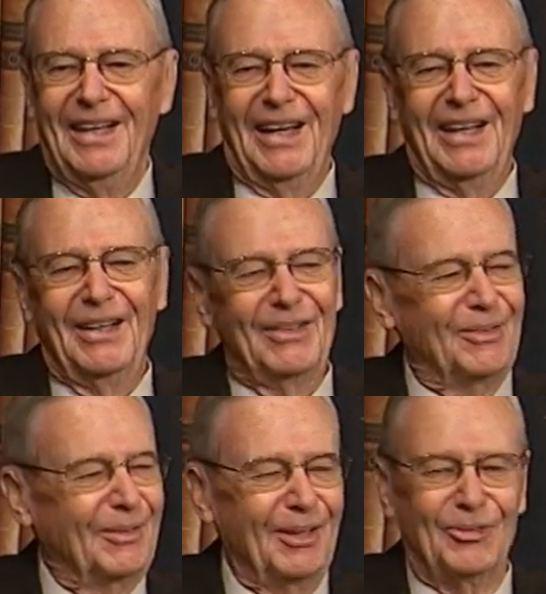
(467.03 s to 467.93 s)
and
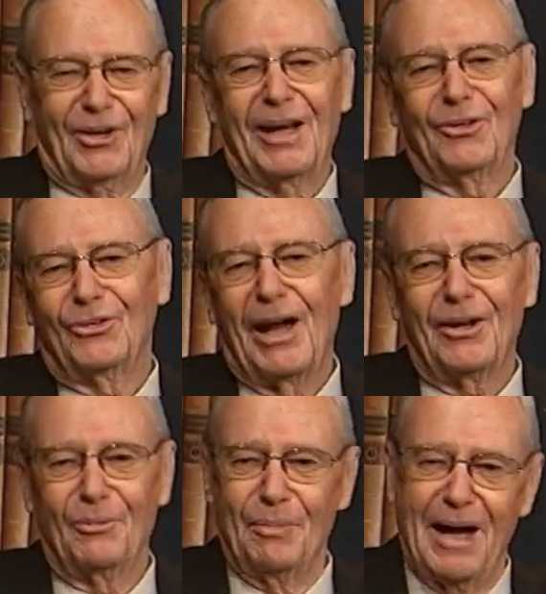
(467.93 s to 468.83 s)
it's kind of
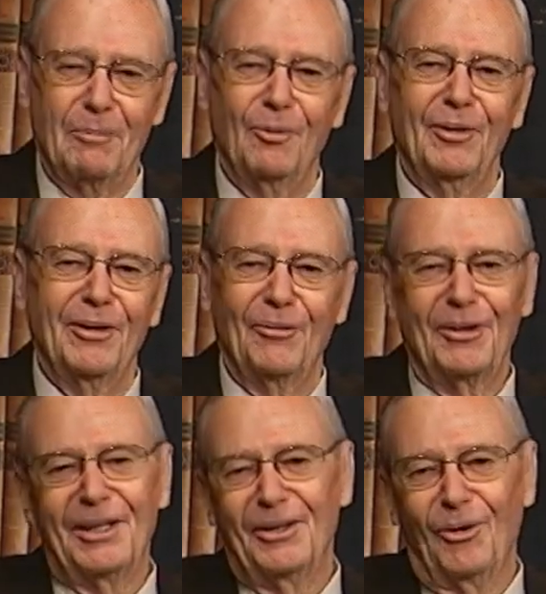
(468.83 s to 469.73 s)
psychobabble. We don't
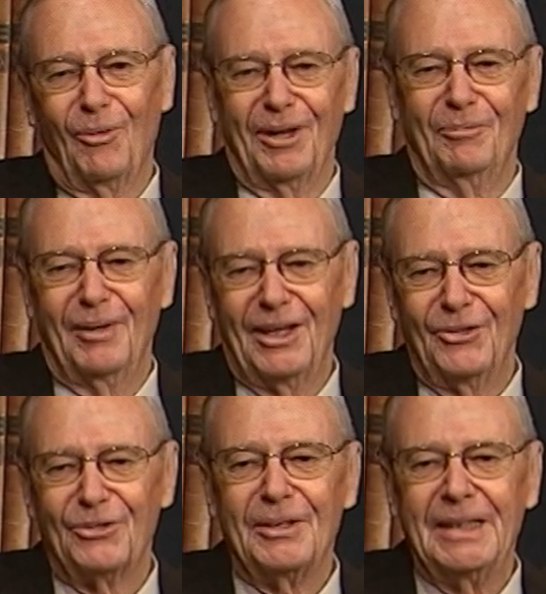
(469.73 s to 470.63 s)
really know what it
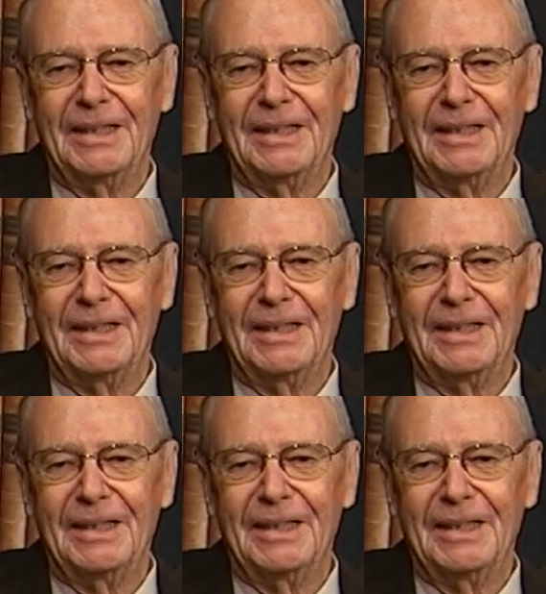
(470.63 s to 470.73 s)
means.